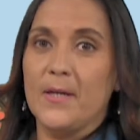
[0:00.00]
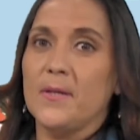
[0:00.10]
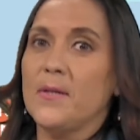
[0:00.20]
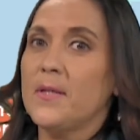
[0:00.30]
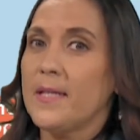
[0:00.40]

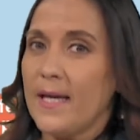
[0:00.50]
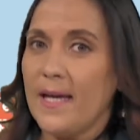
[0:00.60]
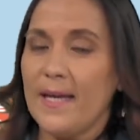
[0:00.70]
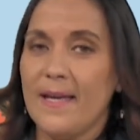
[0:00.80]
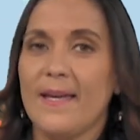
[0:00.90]

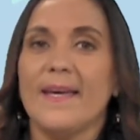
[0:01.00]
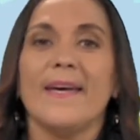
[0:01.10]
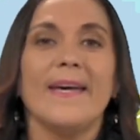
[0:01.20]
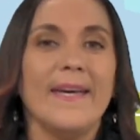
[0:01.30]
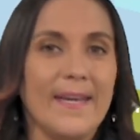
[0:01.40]
Okay,
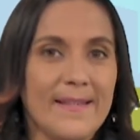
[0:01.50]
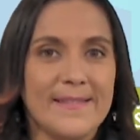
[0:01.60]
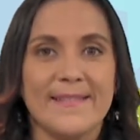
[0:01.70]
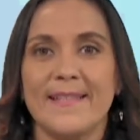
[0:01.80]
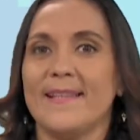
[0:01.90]

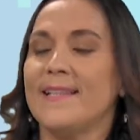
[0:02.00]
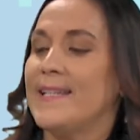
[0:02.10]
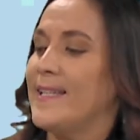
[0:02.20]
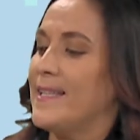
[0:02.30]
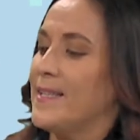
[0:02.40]

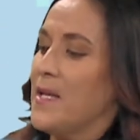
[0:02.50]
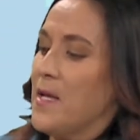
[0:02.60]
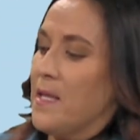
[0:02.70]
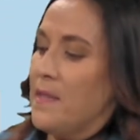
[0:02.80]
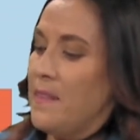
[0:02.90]
excellent.
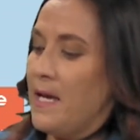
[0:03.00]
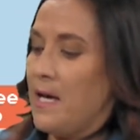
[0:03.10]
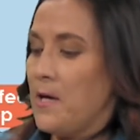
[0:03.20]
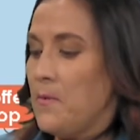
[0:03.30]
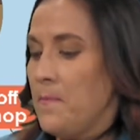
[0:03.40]

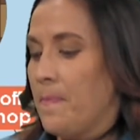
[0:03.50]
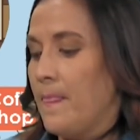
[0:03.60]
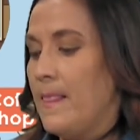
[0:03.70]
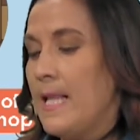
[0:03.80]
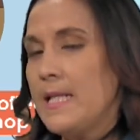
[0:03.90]
Now
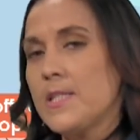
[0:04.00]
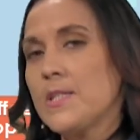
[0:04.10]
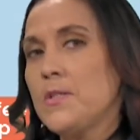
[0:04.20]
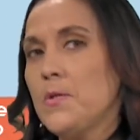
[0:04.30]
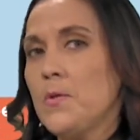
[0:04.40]
let's
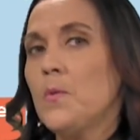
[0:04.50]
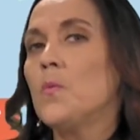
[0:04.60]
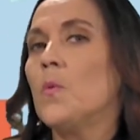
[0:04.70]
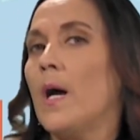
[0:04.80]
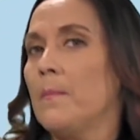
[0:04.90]
do
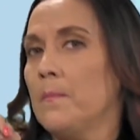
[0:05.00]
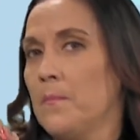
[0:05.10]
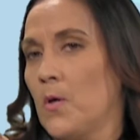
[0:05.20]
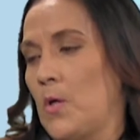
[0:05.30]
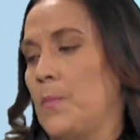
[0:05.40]
one
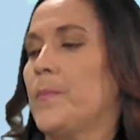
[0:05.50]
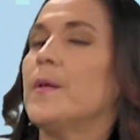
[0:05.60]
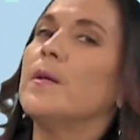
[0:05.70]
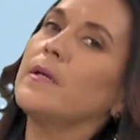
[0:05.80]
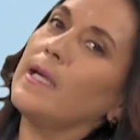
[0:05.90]
more.
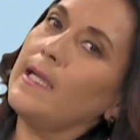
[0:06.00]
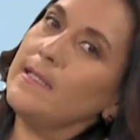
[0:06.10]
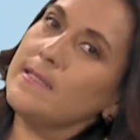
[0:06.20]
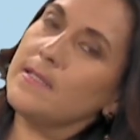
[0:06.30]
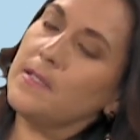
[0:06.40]

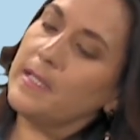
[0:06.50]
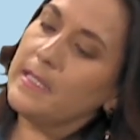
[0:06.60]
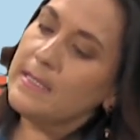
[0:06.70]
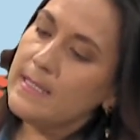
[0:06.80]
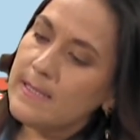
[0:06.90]
Okay, so
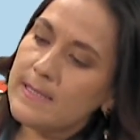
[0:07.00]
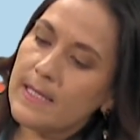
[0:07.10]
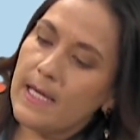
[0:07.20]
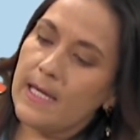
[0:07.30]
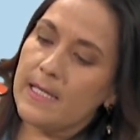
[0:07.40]
in this
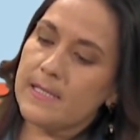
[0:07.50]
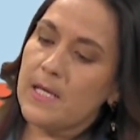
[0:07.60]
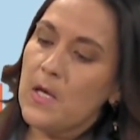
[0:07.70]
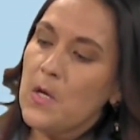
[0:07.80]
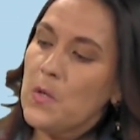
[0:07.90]
case,
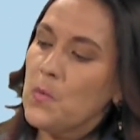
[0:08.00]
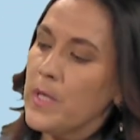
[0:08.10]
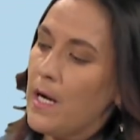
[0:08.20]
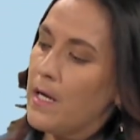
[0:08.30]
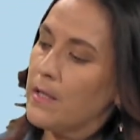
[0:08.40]

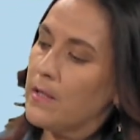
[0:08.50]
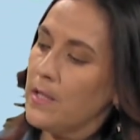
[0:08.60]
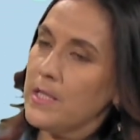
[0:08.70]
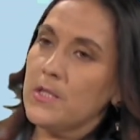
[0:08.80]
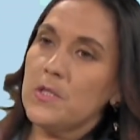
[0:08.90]
we are
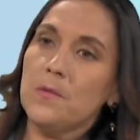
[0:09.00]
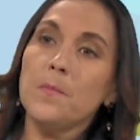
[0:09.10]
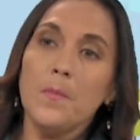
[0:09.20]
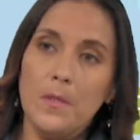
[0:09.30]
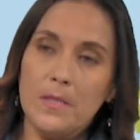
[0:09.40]
going to
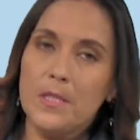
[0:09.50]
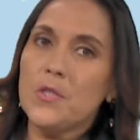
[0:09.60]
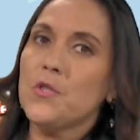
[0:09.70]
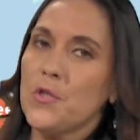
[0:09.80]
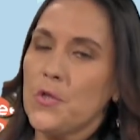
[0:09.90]
put the
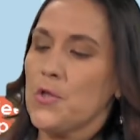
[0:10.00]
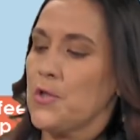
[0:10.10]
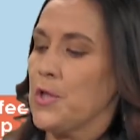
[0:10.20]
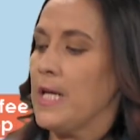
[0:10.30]
church